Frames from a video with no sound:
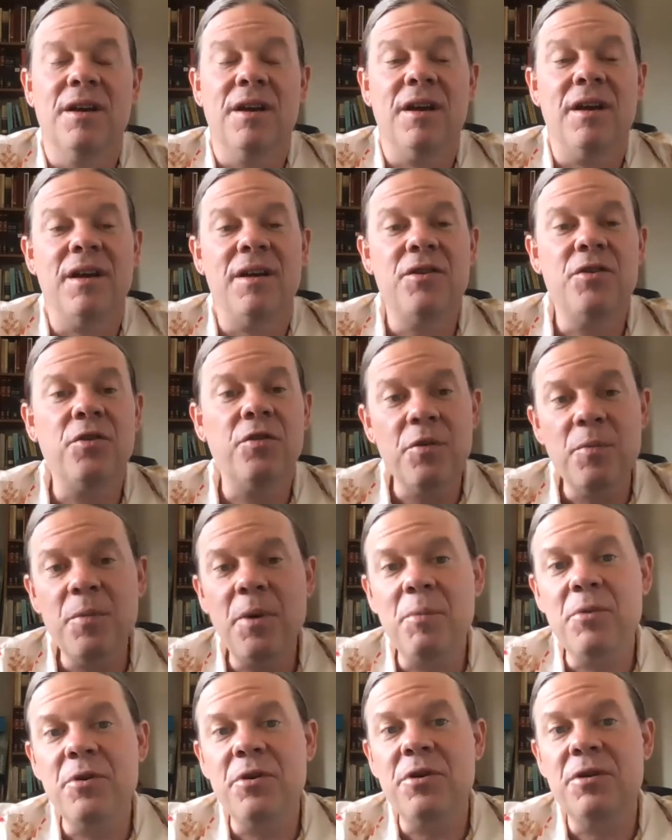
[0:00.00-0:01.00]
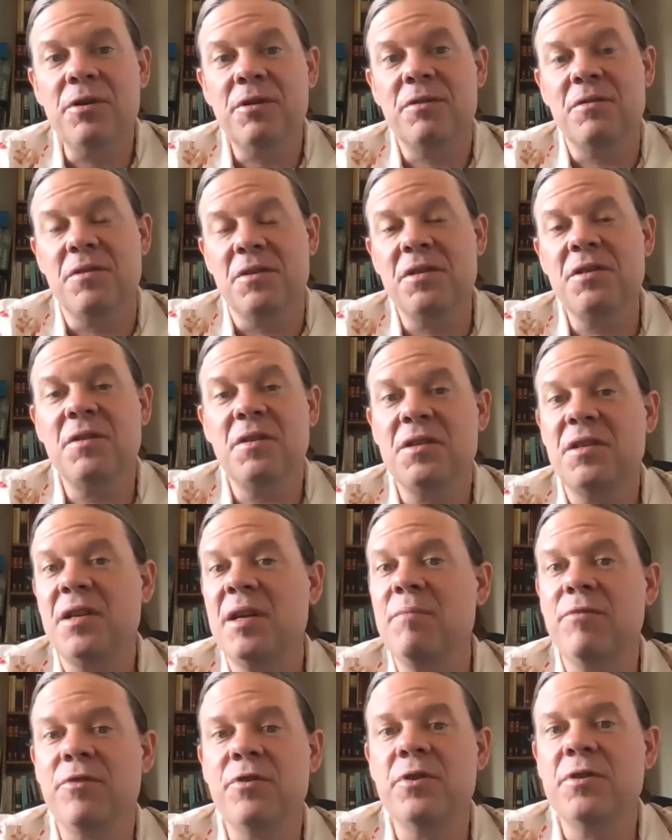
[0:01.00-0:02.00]
And you'll remember this is the
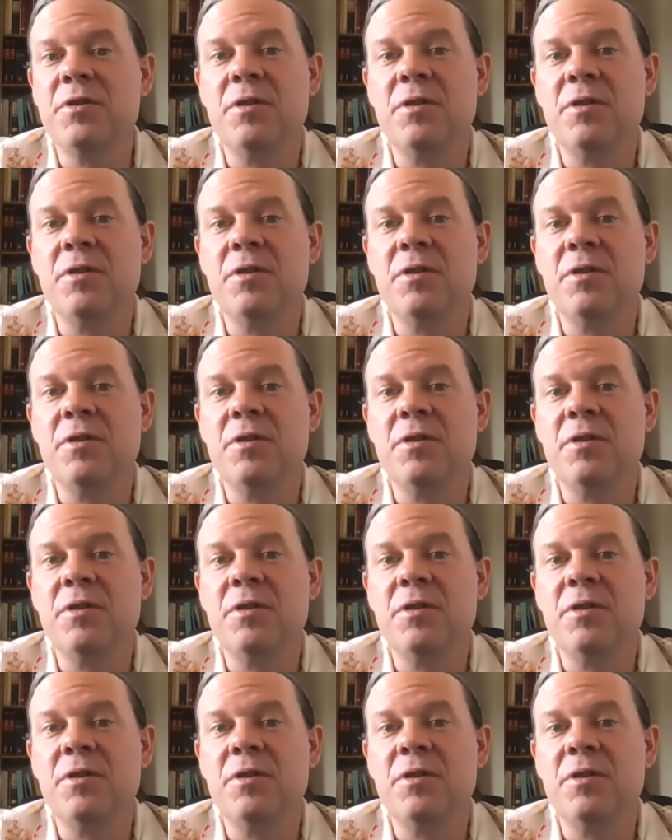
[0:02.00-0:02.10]
same verse